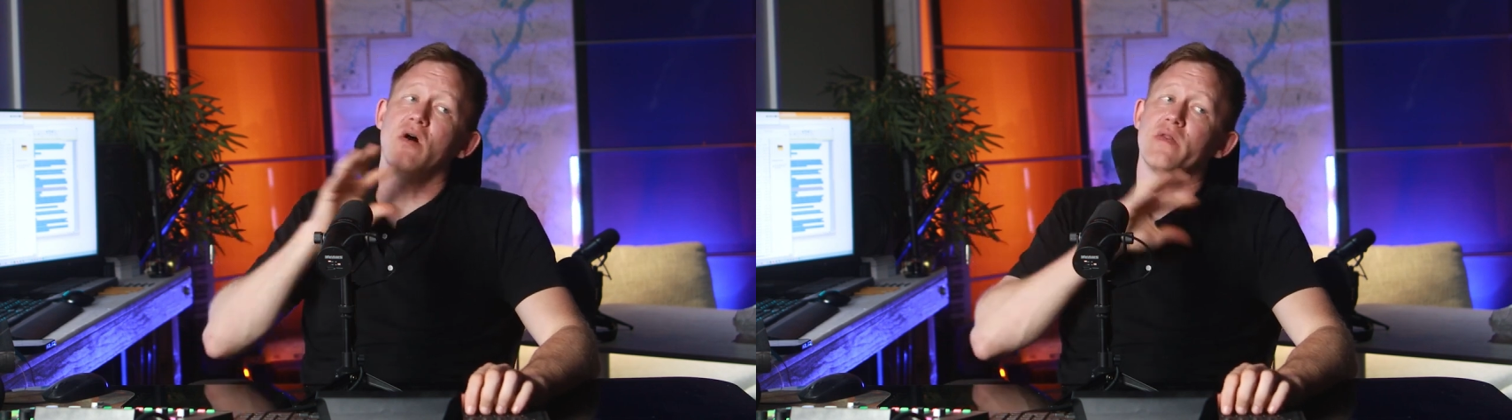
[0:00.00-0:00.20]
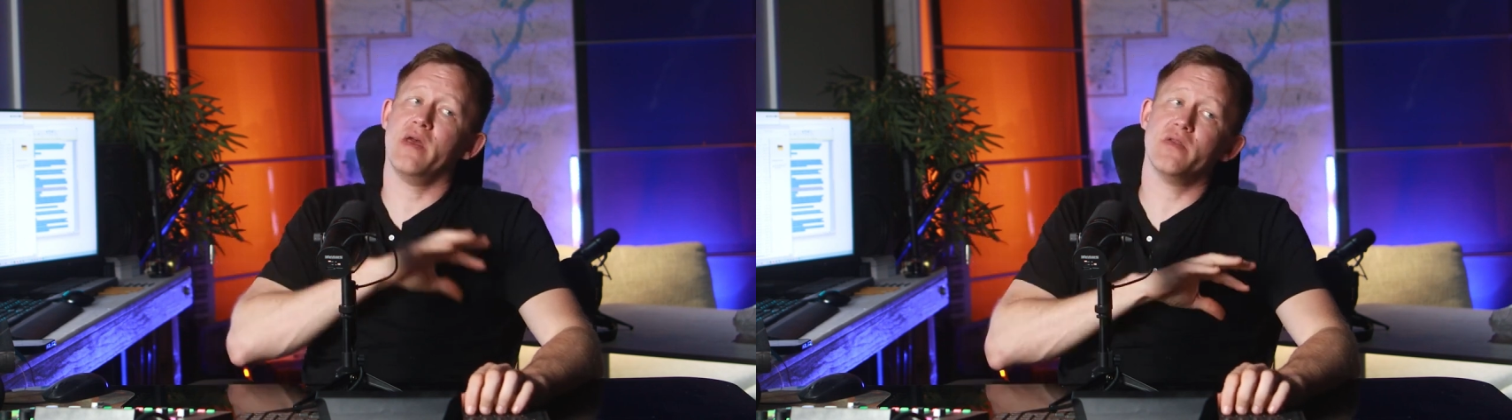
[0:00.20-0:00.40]

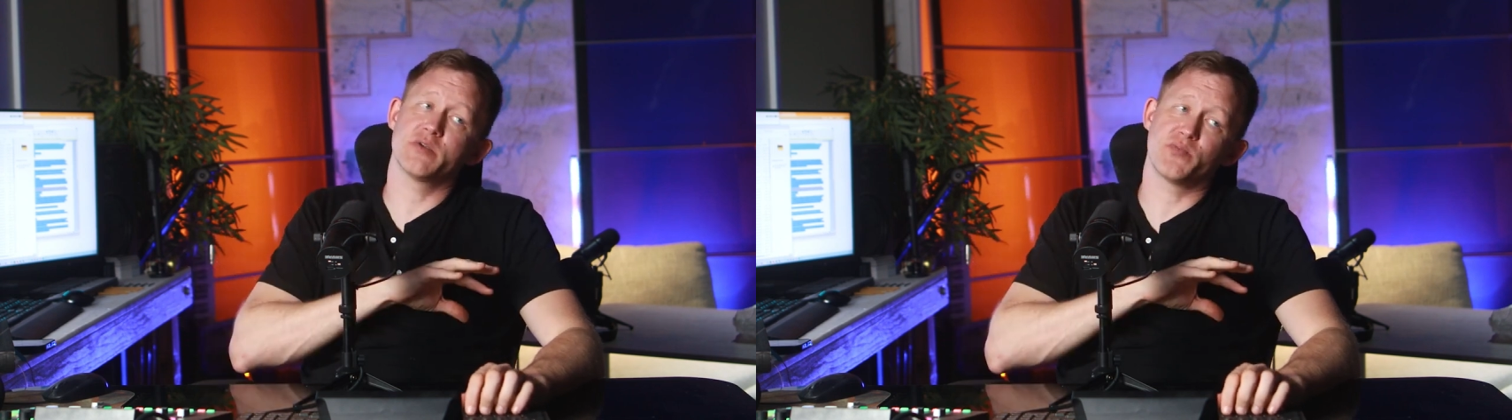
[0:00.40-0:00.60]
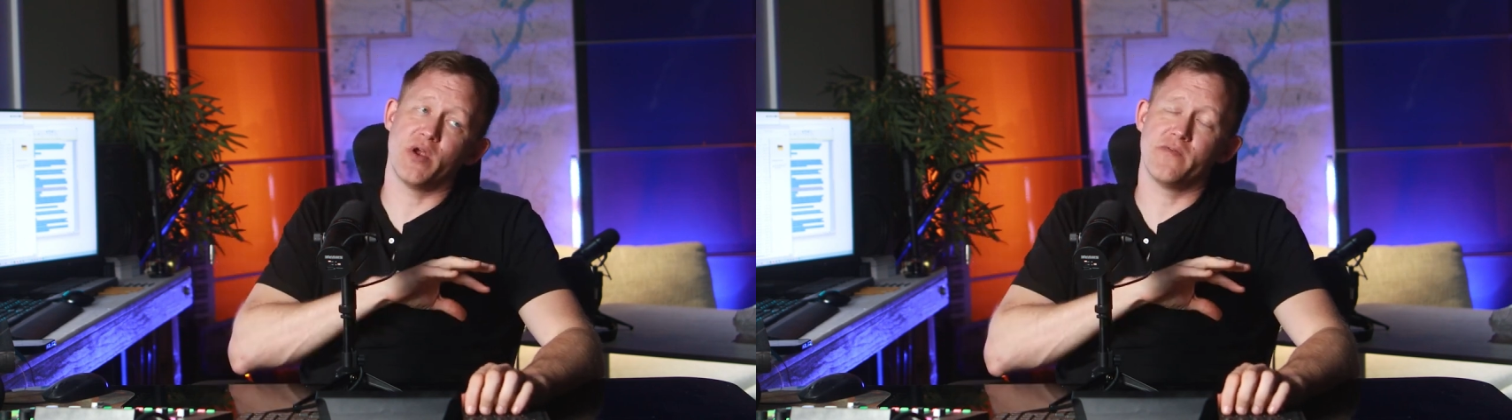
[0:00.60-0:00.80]
all the other
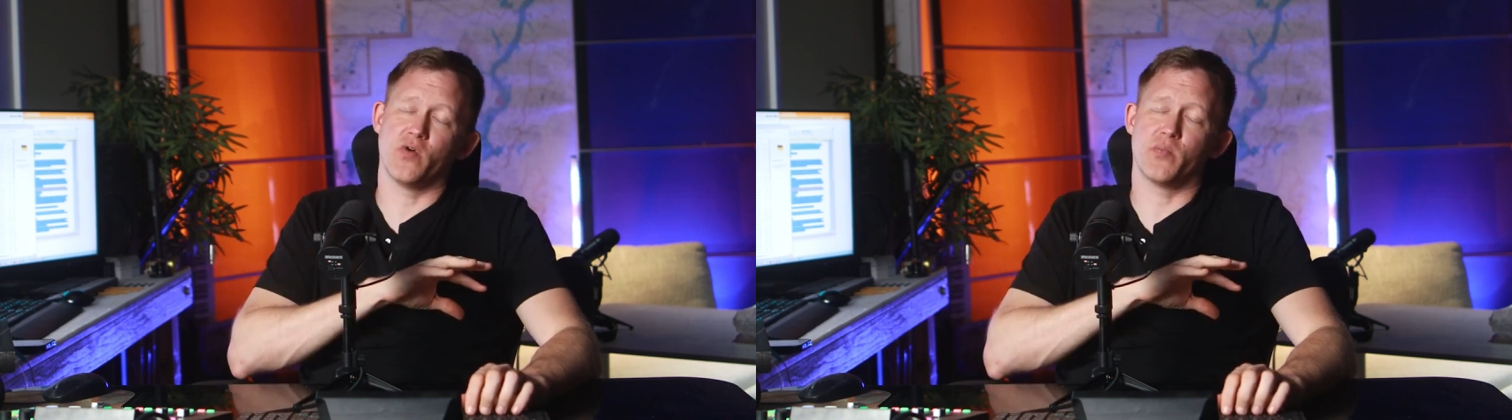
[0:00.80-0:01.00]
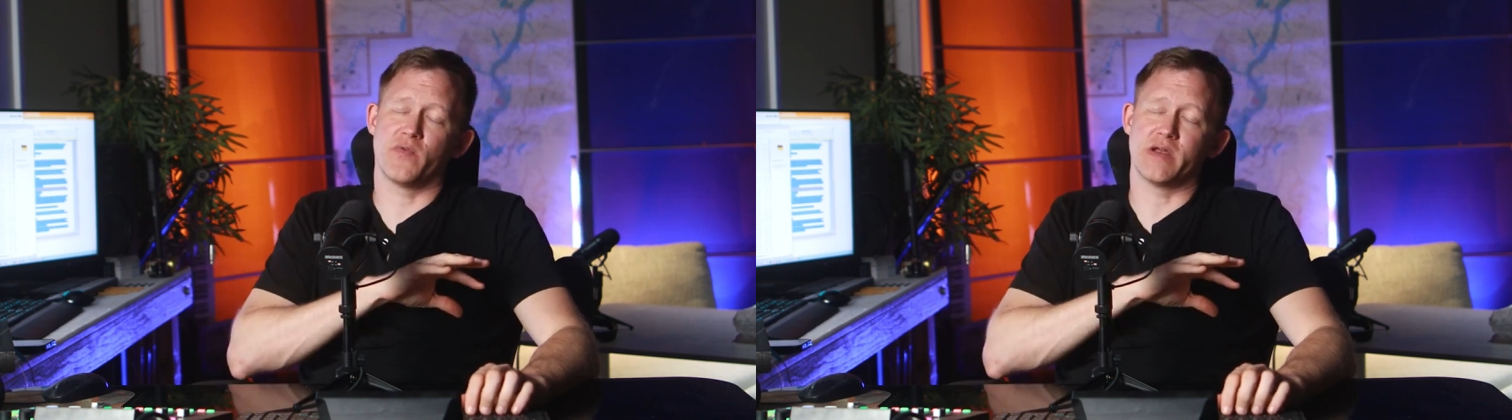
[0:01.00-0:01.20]
spray
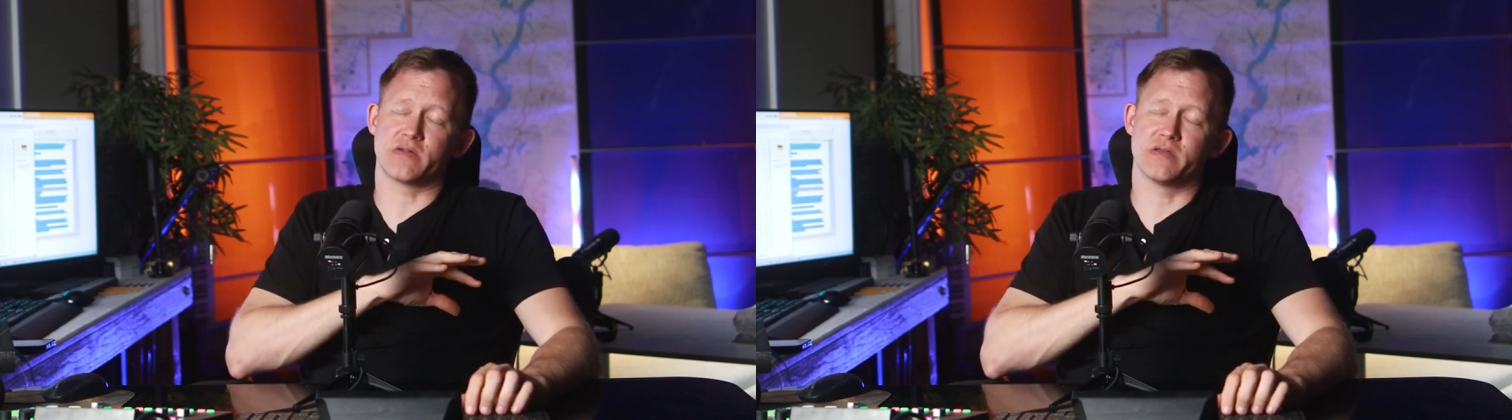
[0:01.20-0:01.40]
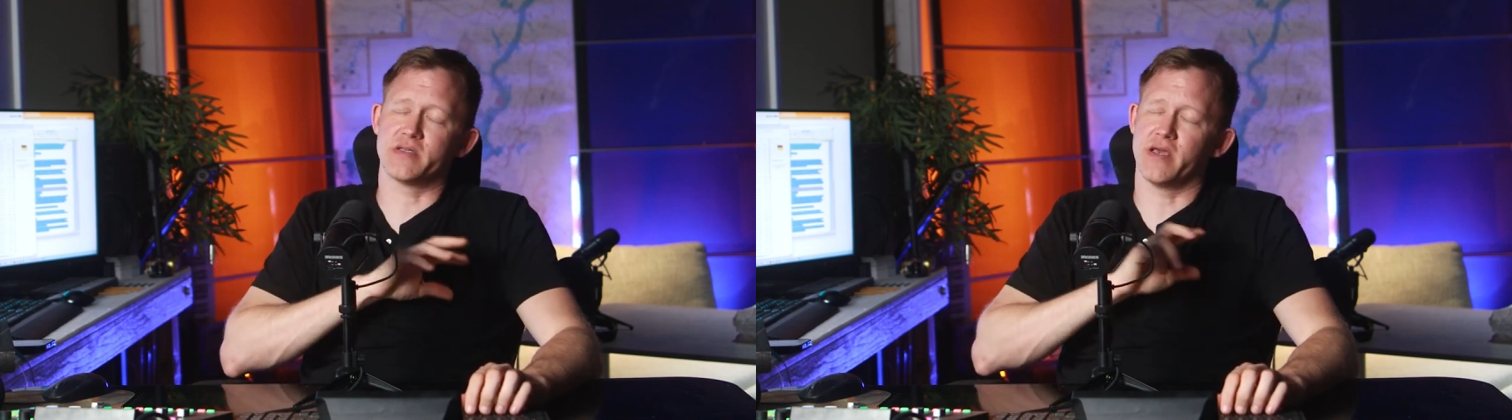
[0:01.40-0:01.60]
foam
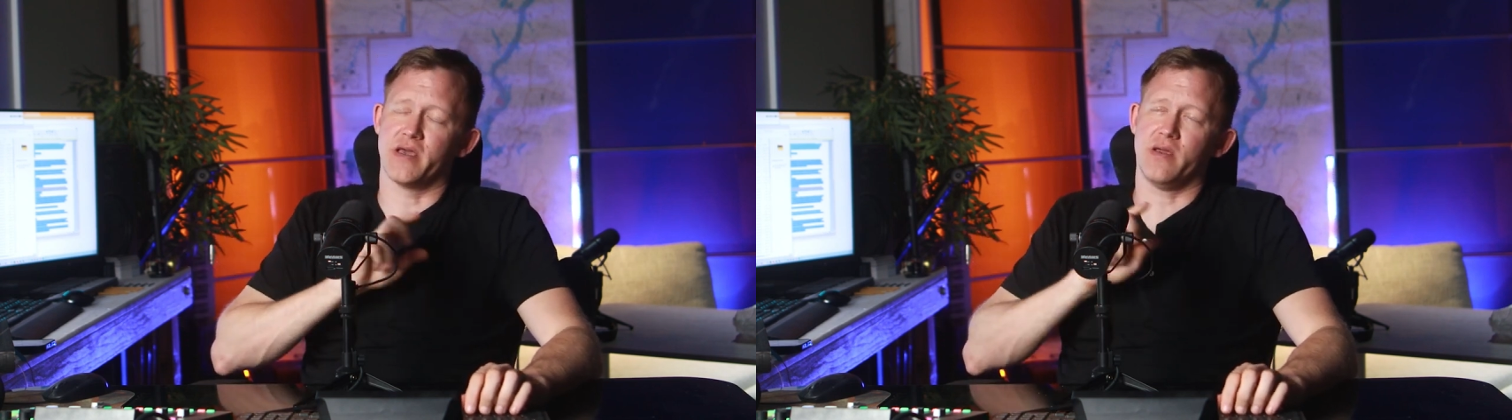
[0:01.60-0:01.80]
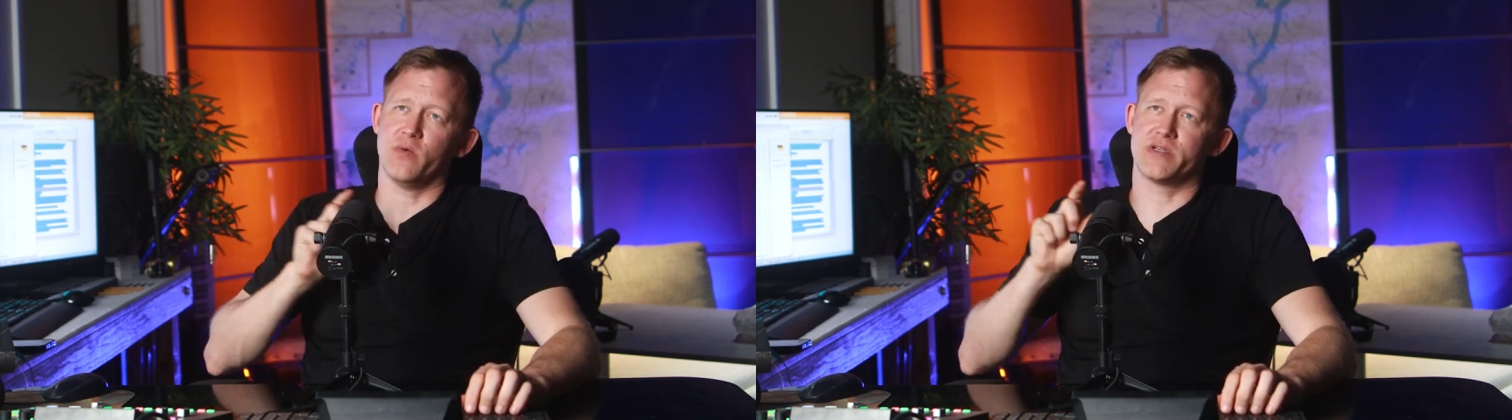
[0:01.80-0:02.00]
professionals
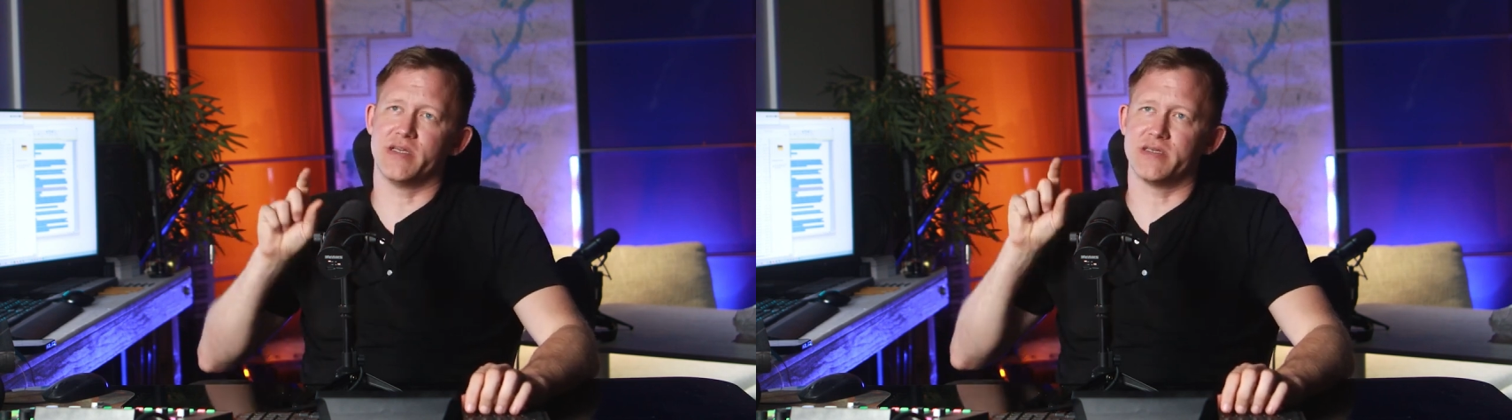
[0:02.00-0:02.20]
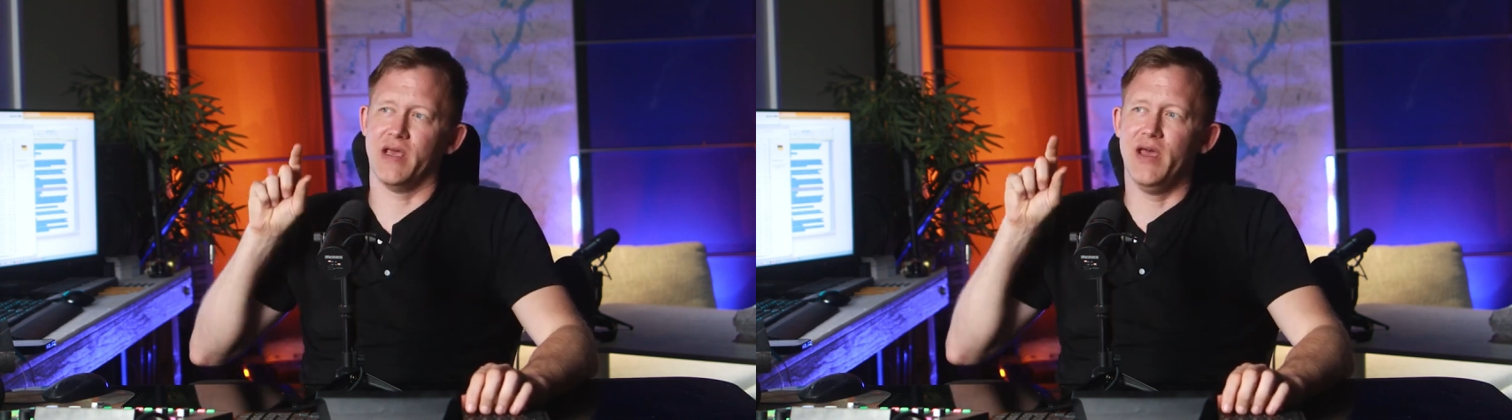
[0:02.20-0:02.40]
say, which
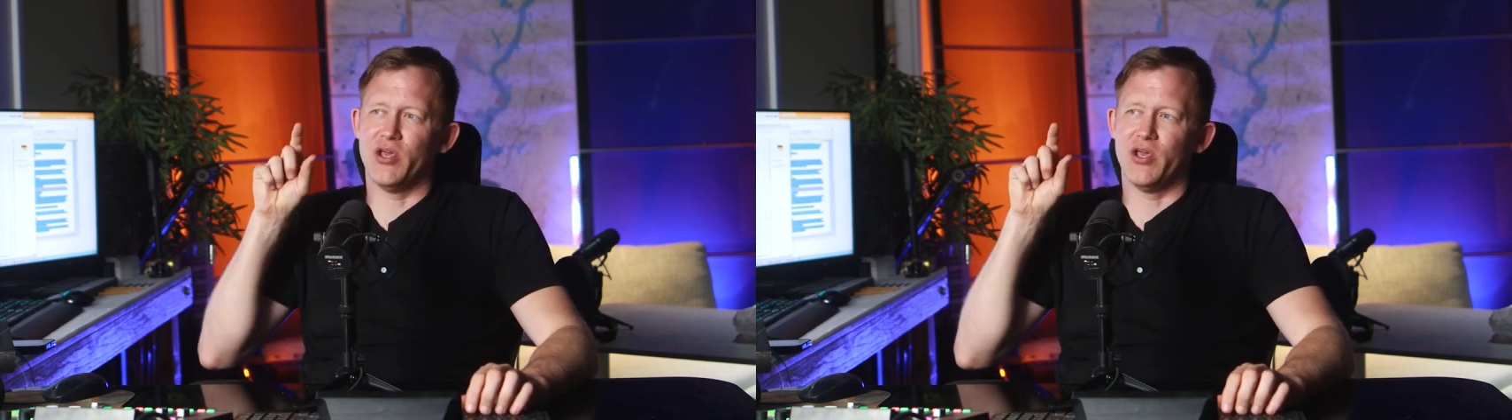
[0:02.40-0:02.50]
is